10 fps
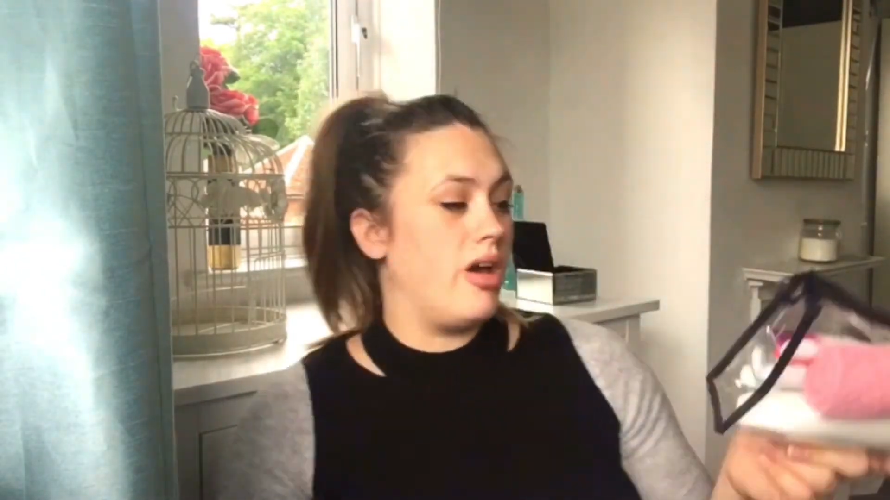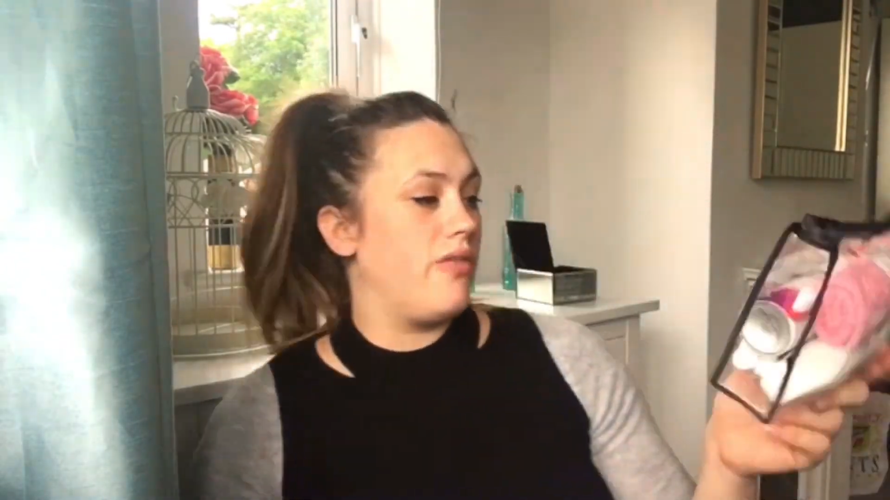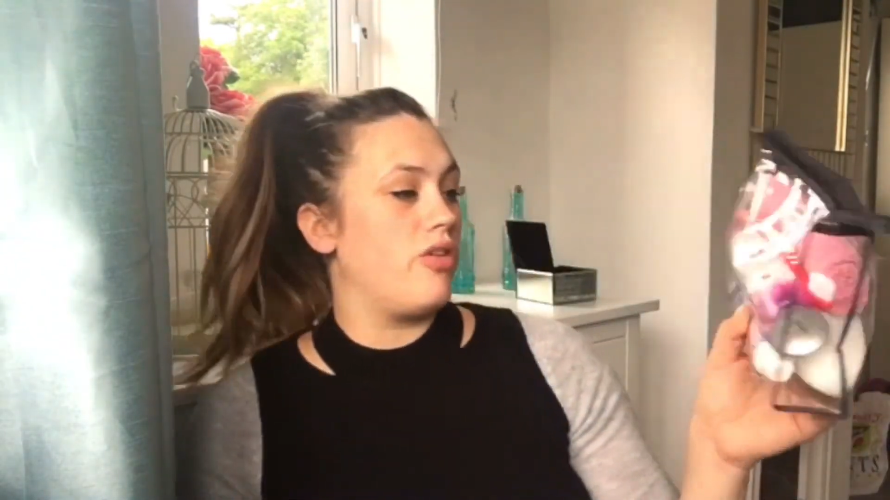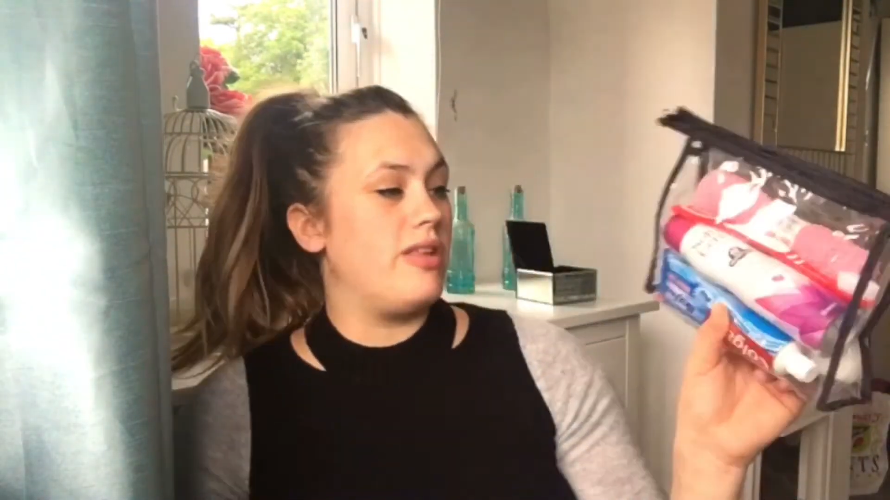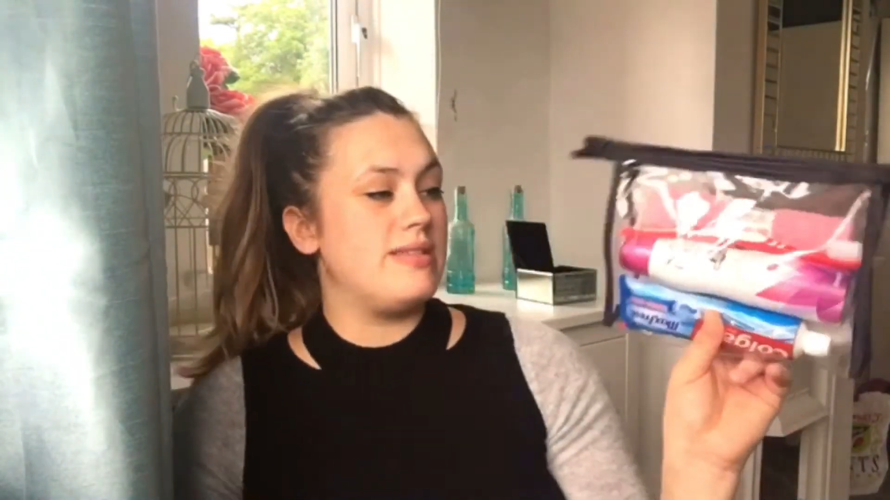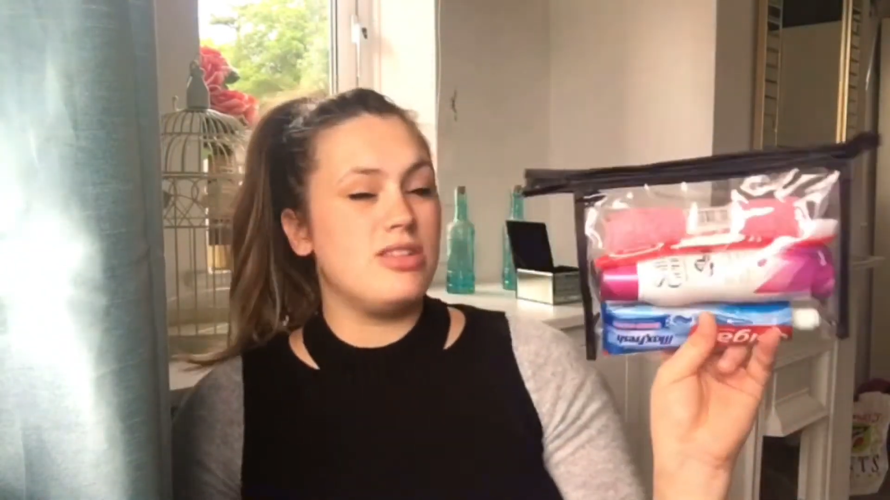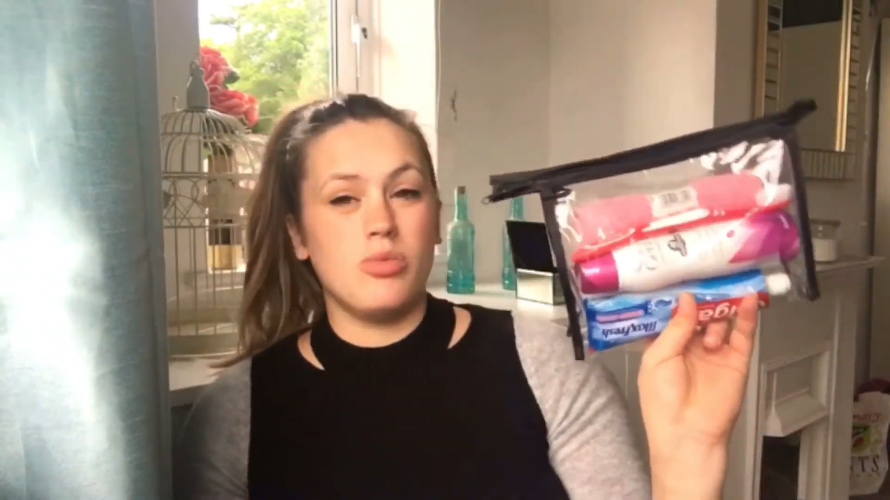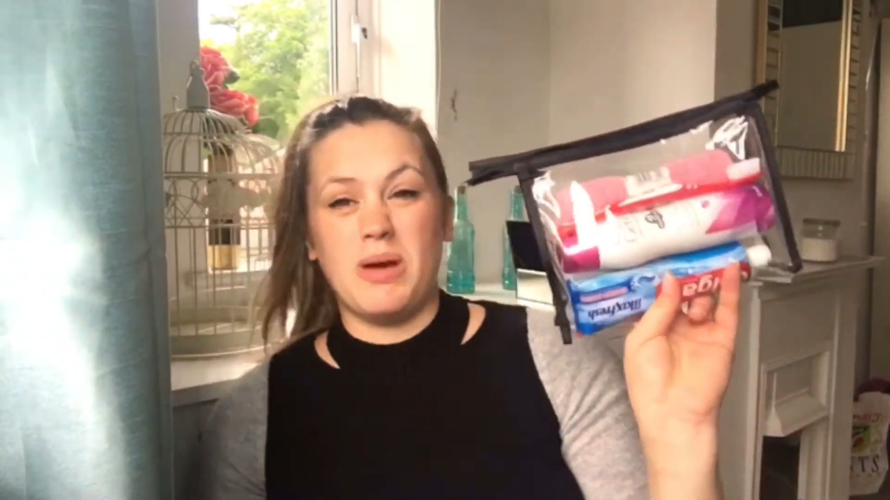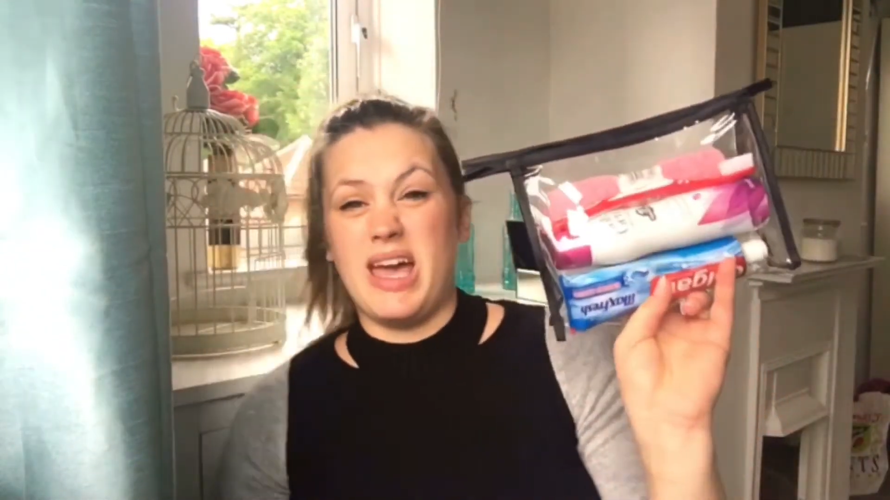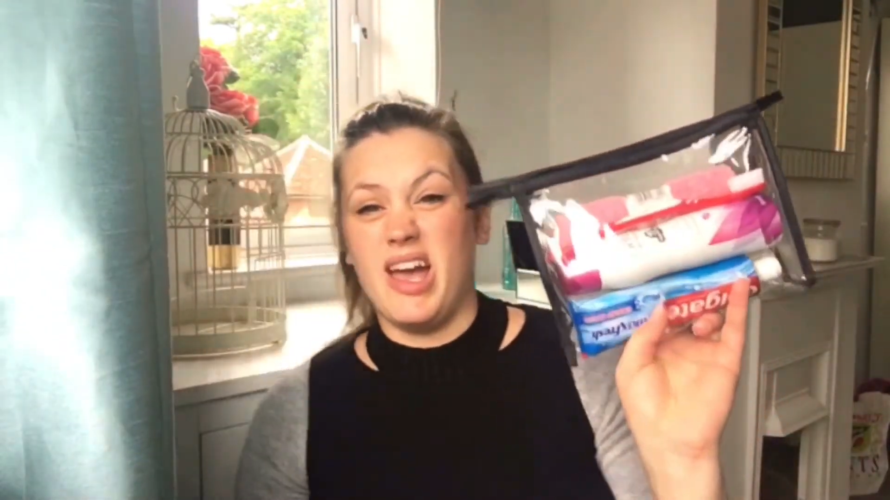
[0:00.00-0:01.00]
I've got this
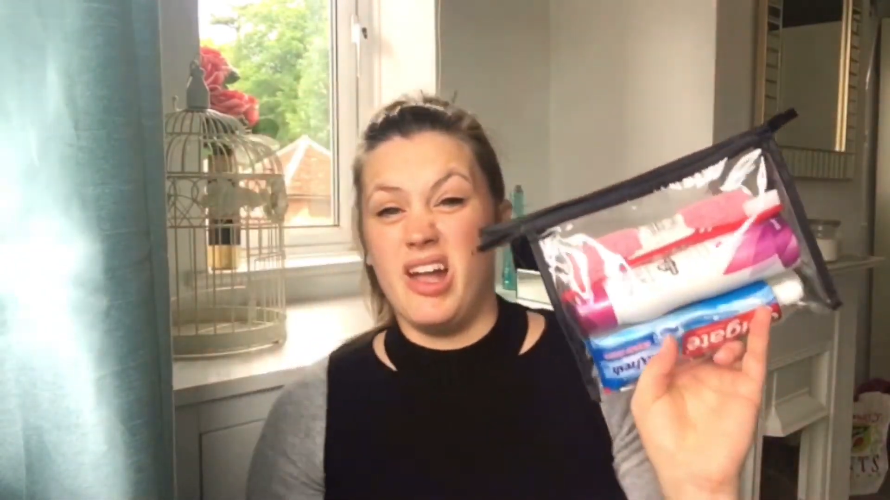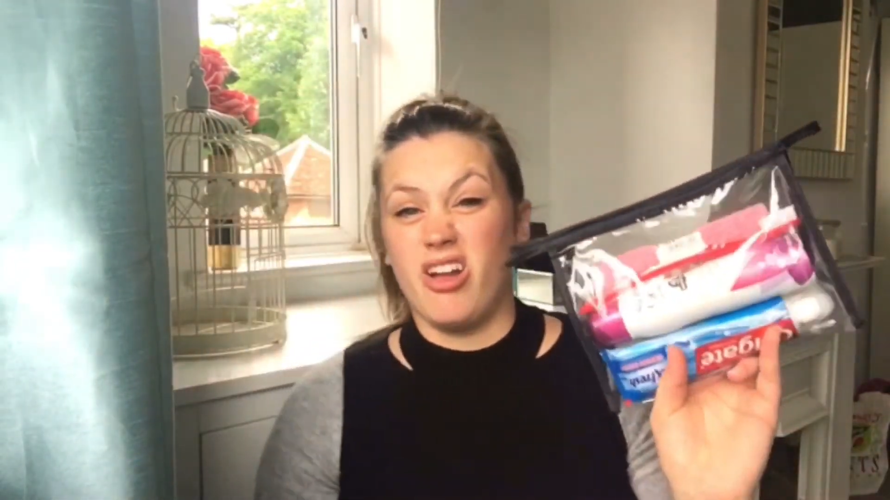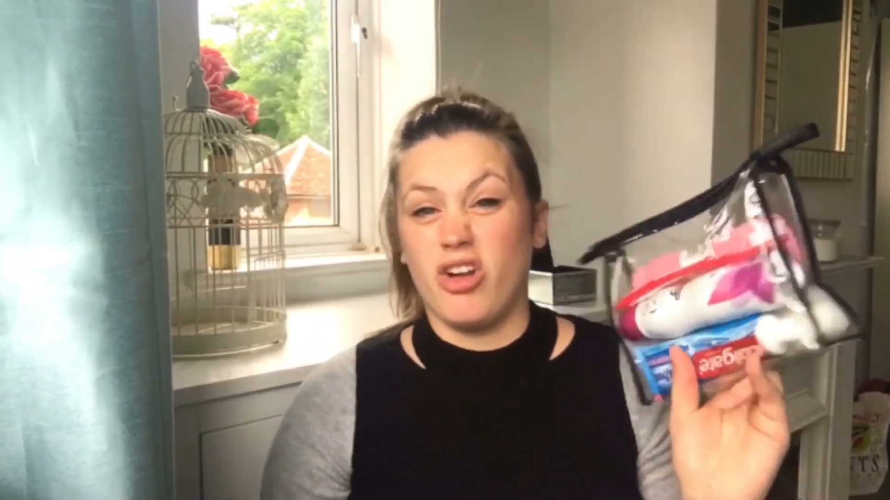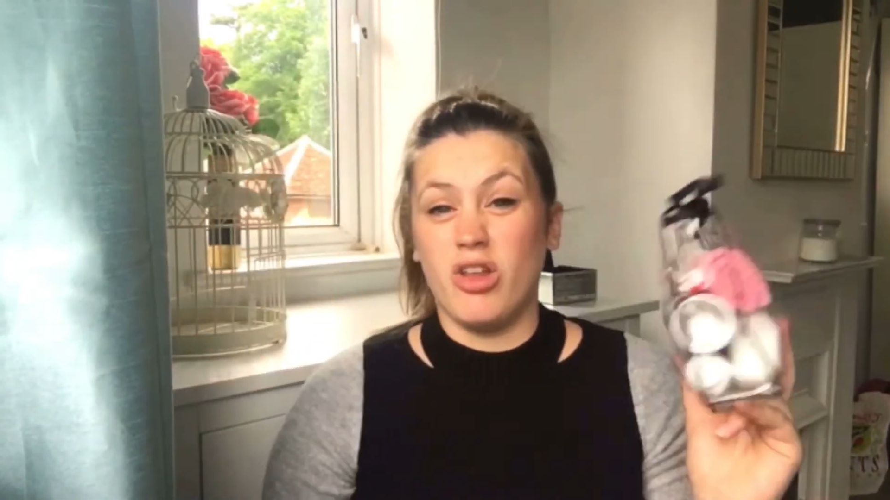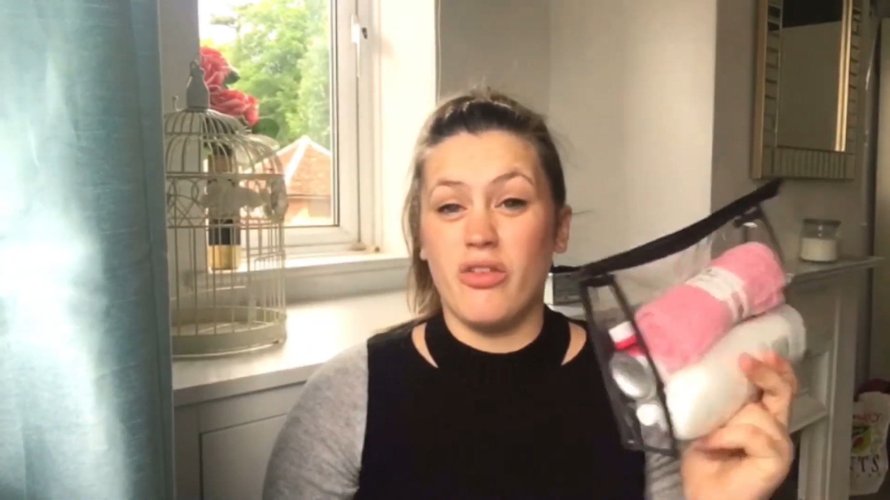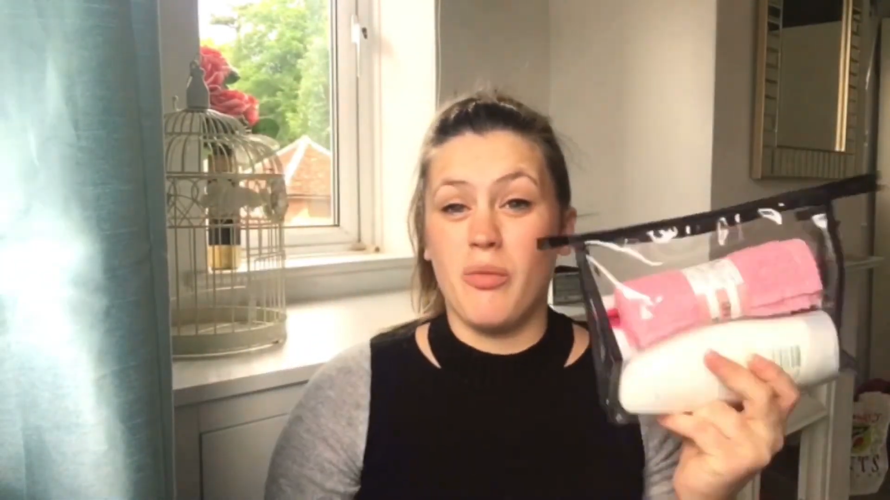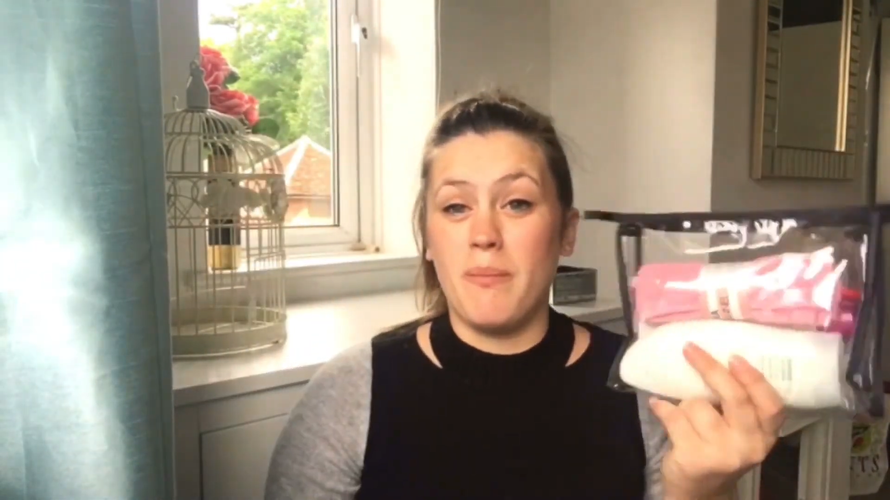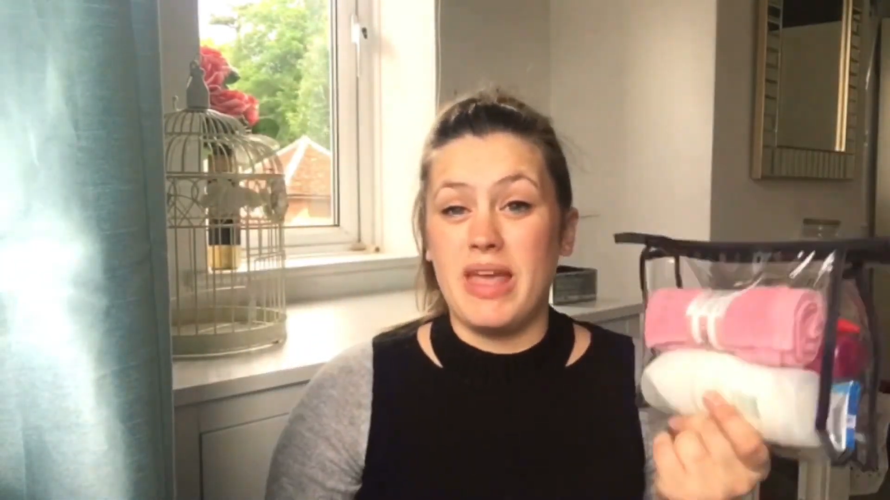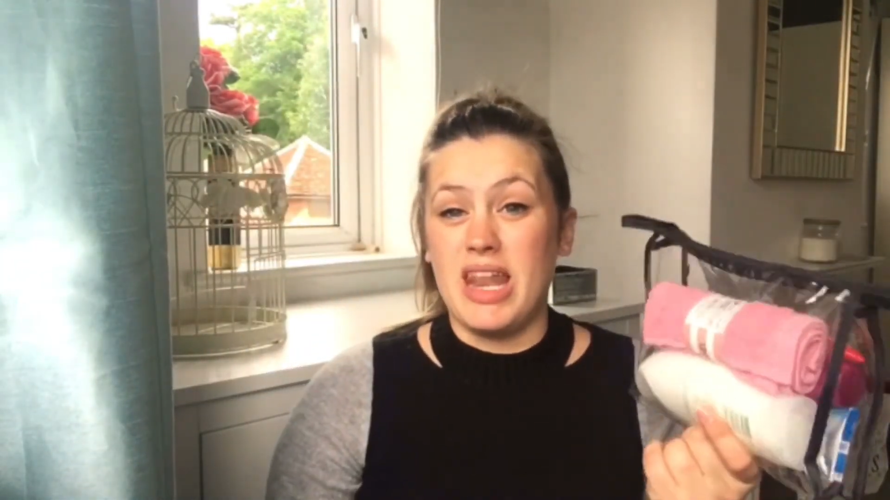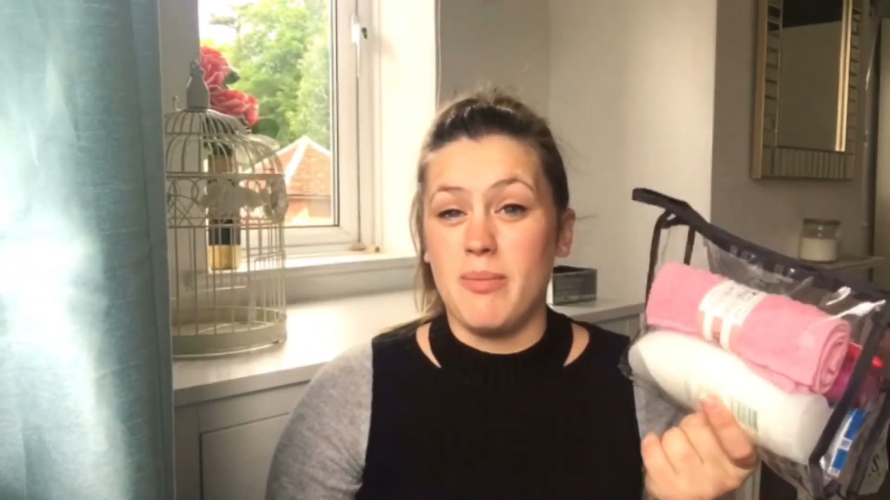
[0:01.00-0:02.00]
little bag. I got it from
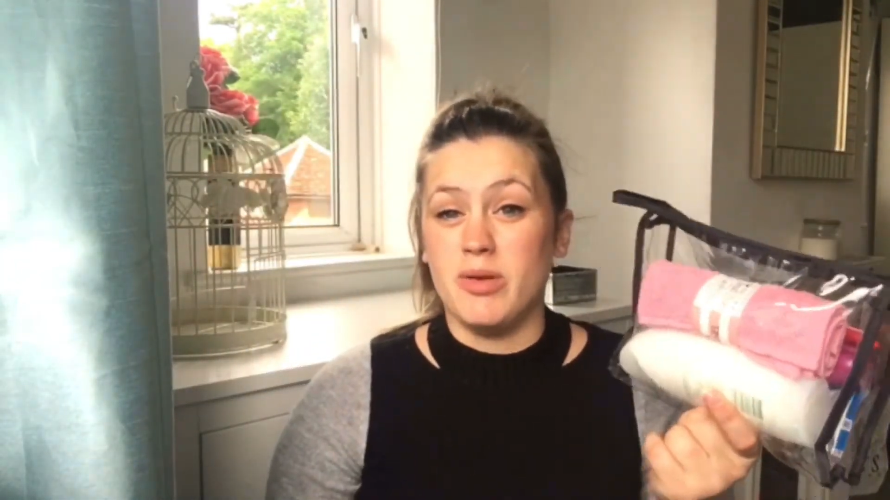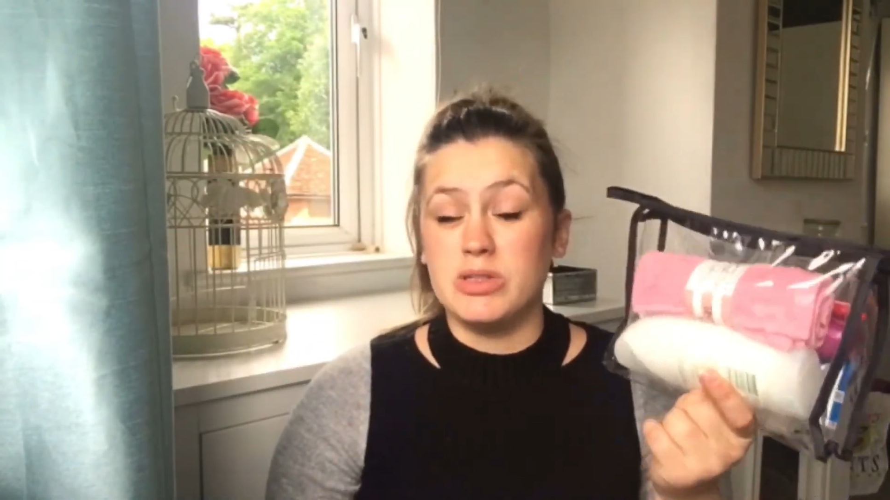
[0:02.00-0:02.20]
B&M.